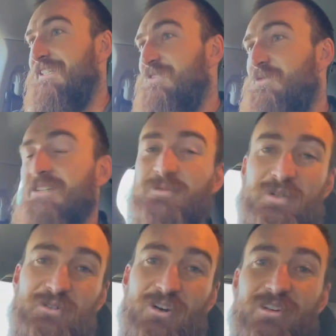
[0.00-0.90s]
actually be
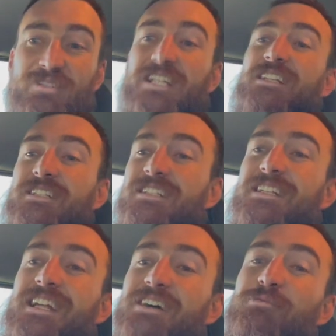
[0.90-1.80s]
driving it
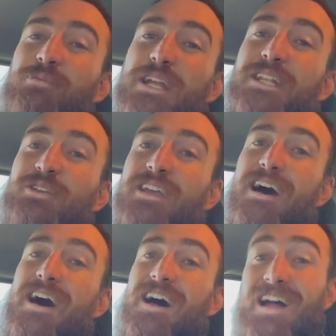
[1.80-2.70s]
and have a brand new
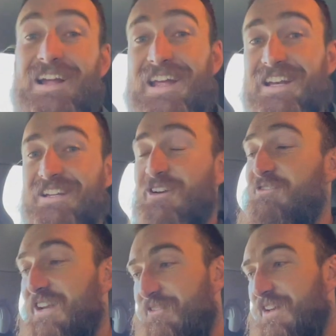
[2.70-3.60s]
car again. I've
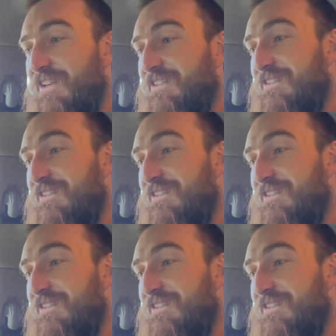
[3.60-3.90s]
only ever had